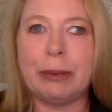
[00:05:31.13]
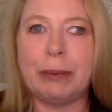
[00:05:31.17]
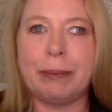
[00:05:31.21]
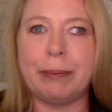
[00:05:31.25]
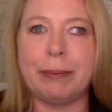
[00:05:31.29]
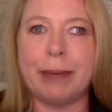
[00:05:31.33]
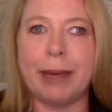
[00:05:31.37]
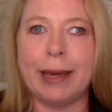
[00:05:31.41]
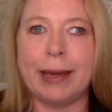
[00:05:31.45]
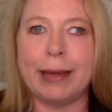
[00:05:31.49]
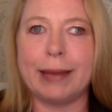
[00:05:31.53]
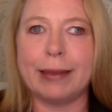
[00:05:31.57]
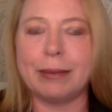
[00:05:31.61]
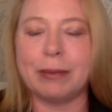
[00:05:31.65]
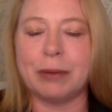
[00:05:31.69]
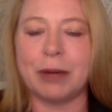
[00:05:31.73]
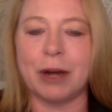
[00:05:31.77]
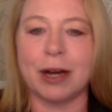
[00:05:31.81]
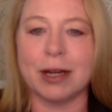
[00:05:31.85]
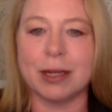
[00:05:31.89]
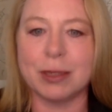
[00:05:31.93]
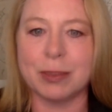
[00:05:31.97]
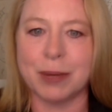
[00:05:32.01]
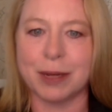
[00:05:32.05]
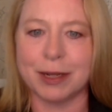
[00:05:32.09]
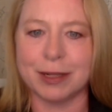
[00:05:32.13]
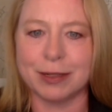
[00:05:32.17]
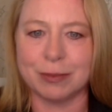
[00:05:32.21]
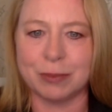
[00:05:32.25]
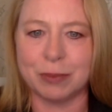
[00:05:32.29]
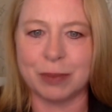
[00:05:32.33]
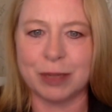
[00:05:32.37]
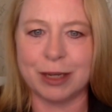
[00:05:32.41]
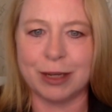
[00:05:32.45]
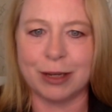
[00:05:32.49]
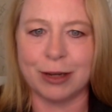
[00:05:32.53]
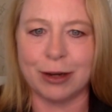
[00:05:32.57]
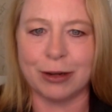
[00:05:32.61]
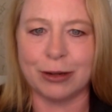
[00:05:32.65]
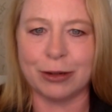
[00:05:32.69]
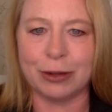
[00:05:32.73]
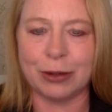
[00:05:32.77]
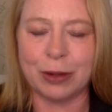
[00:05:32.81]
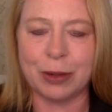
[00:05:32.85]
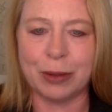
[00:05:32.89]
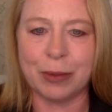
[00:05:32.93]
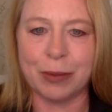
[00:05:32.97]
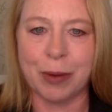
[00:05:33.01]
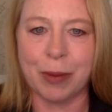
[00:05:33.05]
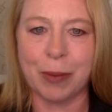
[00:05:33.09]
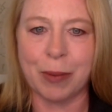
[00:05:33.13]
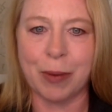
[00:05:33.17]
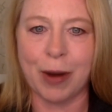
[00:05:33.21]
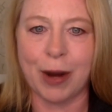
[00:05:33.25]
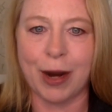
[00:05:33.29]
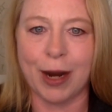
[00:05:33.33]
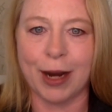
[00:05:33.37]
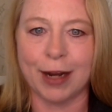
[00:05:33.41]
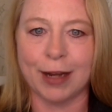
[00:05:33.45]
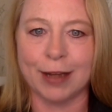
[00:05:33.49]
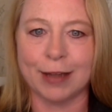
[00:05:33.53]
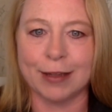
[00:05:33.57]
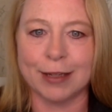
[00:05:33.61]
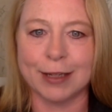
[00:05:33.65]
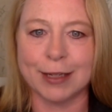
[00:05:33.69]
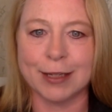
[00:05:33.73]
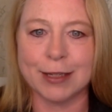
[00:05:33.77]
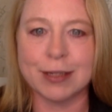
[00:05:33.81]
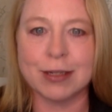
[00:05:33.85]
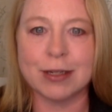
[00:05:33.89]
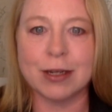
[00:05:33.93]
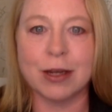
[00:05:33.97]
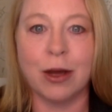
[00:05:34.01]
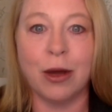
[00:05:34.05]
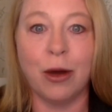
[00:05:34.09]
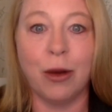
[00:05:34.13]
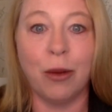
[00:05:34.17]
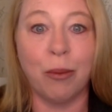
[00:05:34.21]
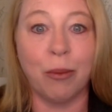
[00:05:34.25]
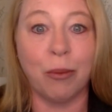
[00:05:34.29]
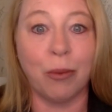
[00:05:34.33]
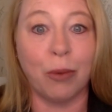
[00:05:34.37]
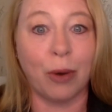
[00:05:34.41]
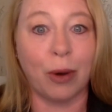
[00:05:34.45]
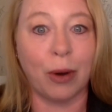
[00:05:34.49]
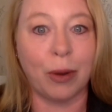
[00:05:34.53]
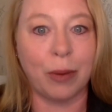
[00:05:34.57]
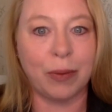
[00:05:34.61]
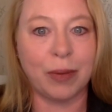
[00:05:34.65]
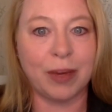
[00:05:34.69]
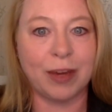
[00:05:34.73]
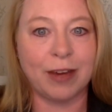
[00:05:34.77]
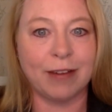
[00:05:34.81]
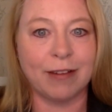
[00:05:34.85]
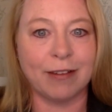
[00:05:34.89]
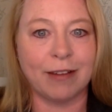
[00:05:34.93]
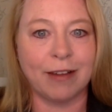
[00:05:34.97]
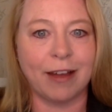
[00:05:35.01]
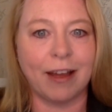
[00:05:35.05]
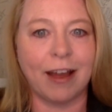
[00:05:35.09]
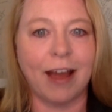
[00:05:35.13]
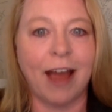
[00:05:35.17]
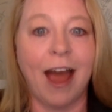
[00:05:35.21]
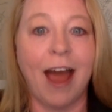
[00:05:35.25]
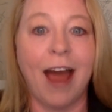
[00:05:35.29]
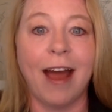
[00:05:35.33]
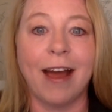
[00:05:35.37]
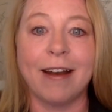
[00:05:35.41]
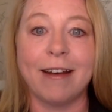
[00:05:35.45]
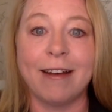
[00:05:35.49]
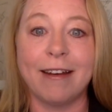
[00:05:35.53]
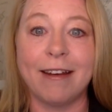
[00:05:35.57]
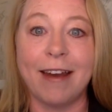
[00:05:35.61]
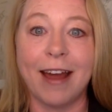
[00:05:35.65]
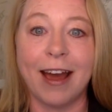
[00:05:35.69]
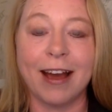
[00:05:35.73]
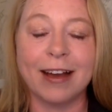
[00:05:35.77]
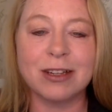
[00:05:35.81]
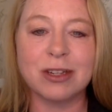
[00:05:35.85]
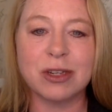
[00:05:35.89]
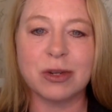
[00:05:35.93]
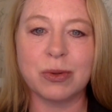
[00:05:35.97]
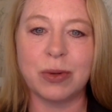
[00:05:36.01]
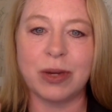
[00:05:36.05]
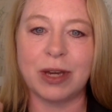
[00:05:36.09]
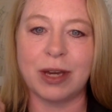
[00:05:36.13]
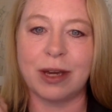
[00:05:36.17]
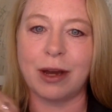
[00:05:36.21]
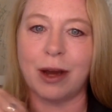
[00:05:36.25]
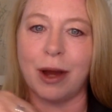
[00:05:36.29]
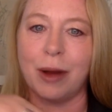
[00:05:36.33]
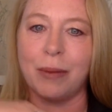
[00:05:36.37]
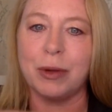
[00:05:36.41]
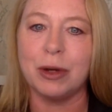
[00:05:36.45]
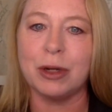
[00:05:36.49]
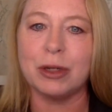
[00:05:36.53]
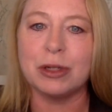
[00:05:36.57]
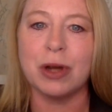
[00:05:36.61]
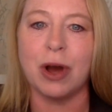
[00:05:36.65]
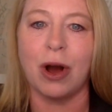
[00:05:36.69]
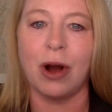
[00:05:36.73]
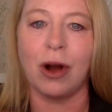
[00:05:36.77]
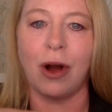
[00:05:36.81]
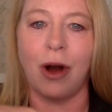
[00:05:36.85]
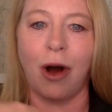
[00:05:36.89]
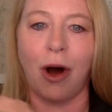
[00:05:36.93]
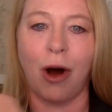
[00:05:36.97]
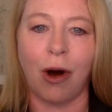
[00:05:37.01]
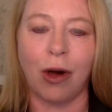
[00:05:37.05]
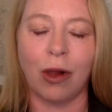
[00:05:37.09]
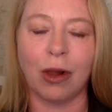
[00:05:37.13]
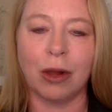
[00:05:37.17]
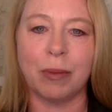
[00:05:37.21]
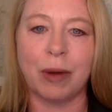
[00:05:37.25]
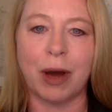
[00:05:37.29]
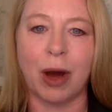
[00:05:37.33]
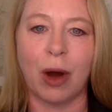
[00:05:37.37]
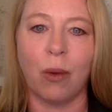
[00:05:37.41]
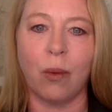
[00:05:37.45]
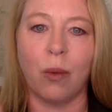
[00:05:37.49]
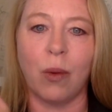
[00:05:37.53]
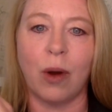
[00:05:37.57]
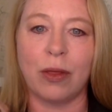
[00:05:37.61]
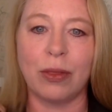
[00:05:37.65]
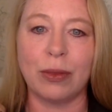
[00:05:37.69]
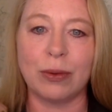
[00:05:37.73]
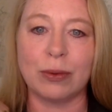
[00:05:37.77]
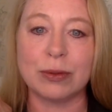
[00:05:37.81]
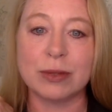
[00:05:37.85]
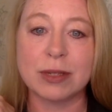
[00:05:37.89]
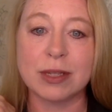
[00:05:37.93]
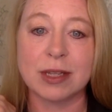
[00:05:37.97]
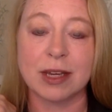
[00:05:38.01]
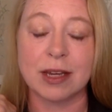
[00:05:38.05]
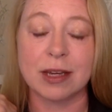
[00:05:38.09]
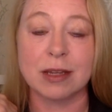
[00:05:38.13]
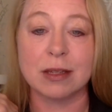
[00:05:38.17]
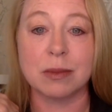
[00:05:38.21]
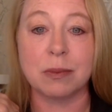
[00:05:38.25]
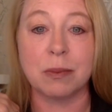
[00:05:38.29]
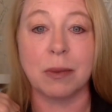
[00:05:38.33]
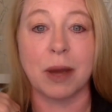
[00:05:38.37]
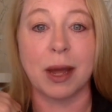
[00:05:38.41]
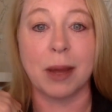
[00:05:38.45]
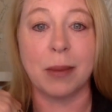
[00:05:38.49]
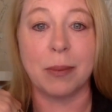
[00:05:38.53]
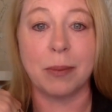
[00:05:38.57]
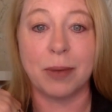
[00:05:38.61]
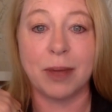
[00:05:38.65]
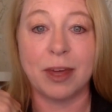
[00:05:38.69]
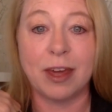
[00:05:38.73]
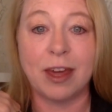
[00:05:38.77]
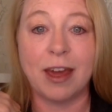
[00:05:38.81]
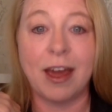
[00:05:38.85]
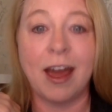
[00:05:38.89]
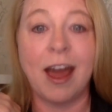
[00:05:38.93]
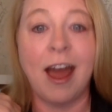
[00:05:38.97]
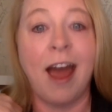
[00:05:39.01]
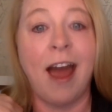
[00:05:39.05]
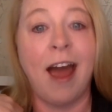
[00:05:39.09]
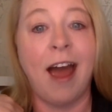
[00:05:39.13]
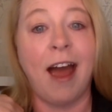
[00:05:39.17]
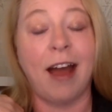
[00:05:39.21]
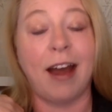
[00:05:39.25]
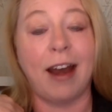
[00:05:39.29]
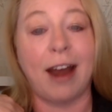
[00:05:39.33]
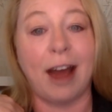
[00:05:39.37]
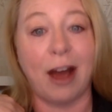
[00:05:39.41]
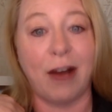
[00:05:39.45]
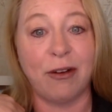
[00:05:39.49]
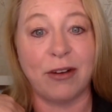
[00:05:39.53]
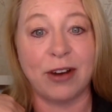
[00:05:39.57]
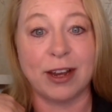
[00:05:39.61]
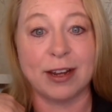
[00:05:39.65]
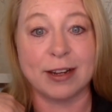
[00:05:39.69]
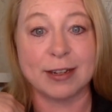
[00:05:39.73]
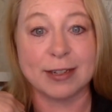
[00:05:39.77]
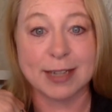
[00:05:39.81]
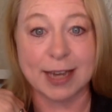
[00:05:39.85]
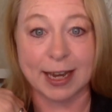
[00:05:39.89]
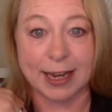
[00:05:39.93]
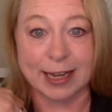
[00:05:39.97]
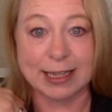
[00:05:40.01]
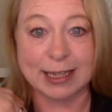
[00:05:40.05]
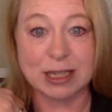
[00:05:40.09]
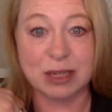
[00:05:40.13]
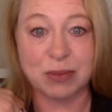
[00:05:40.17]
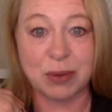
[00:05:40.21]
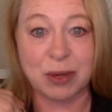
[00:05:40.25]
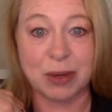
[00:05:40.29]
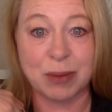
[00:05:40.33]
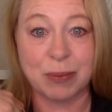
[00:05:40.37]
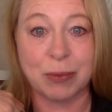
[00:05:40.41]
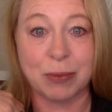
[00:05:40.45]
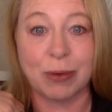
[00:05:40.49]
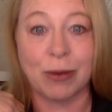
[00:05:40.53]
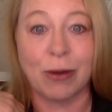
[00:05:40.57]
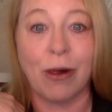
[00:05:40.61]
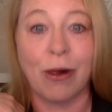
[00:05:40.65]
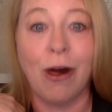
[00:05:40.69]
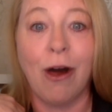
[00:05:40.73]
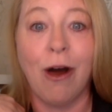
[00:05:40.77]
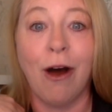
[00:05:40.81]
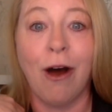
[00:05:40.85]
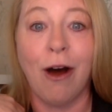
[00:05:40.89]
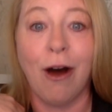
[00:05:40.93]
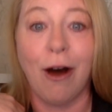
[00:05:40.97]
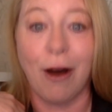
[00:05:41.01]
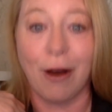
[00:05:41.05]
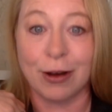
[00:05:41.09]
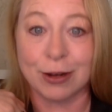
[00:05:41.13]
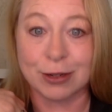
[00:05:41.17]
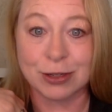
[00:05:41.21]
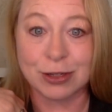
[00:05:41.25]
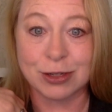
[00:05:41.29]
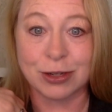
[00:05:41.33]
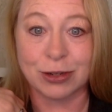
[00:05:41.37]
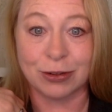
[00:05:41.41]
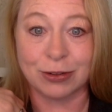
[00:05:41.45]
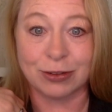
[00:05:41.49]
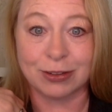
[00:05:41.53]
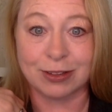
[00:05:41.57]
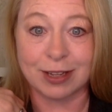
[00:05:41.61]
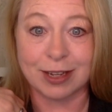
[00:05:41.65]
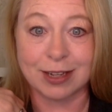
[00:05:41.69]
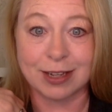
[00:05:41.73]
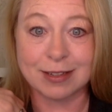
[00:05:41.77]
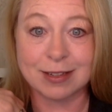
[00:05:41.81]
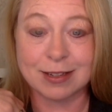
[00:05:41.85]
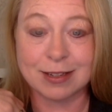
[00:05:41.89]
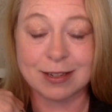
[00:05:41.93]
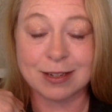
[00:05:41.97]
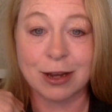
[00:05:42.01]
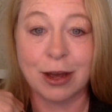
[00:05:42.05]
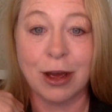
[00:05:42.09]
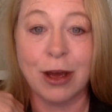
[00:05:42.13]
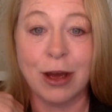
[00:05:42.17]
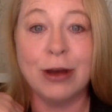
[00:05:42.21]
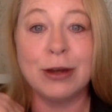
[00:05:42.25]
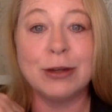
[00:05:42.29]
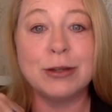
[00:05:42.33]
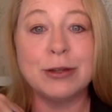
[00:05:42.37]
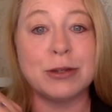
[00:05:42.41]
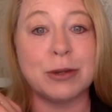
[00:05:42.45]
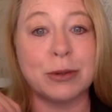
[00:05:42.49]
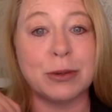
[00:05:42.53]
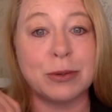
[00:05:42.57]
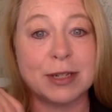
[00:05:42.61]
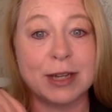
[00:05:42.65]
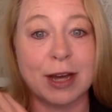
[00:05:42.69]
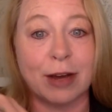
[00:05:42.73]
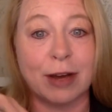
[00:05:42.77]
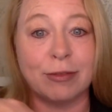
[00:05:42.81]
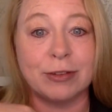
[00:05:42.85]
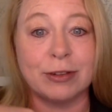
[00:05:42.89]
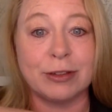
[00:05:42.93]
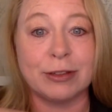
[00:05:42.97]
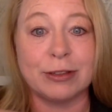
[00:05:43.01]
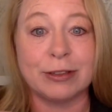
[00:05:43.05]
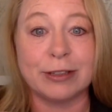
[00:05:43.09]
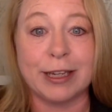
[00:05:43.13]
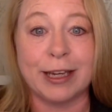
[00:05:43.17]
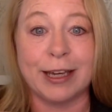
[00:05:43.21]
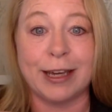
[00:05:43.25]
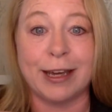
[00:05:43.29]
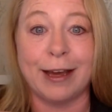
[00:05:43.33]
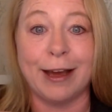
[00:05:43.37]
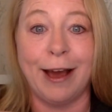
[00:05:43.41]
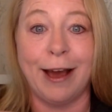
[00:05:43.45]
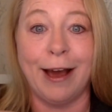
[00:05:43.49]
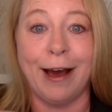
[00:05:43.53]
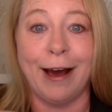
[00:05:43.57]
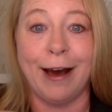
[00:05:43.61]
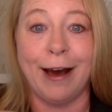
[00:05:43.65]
make the prospect of being on your email marketing list more appealing. And next week, I'm going to talk all about what those things might be and how to entice people onto your list. So definitely